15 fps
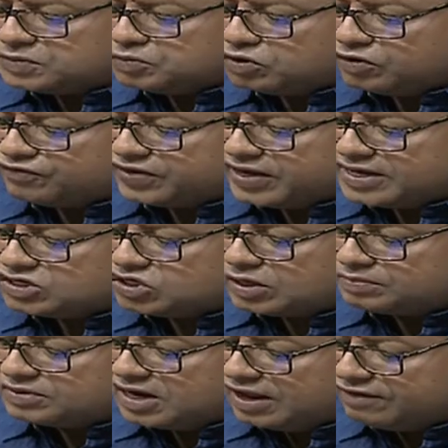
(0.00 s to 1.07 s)
first book of Kings,
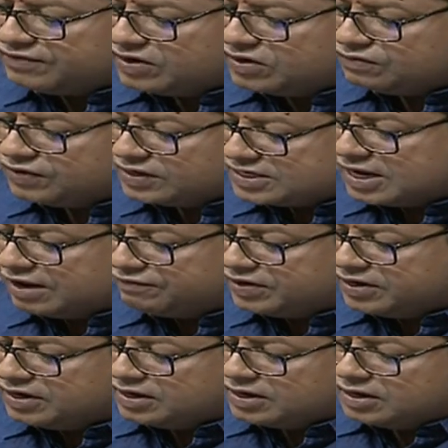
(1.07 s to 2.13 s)
chapter 11, verse
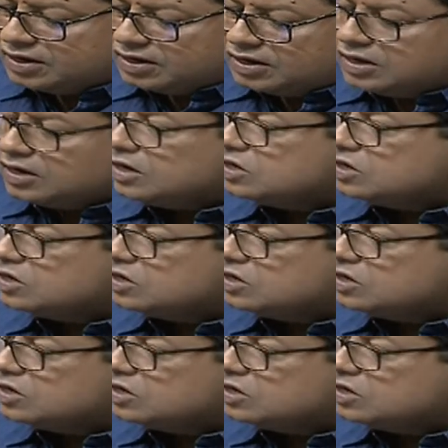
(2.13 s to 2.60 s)
11, yeah.